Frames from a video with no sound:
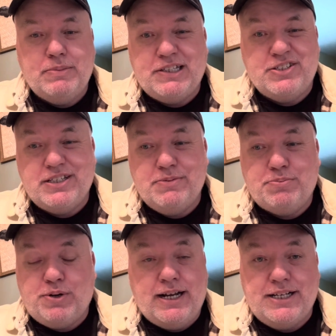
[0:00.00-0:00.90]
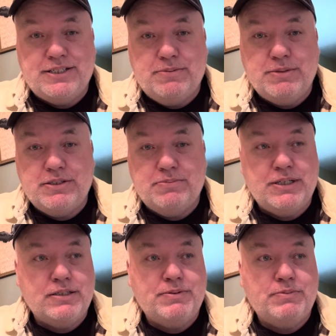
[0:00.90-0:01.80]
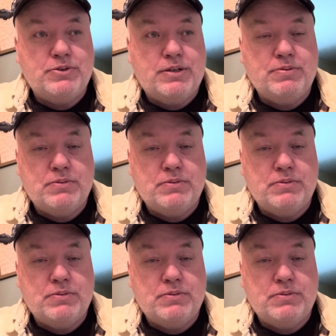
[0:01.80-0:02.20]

the same price. I mean, sometimes people try to put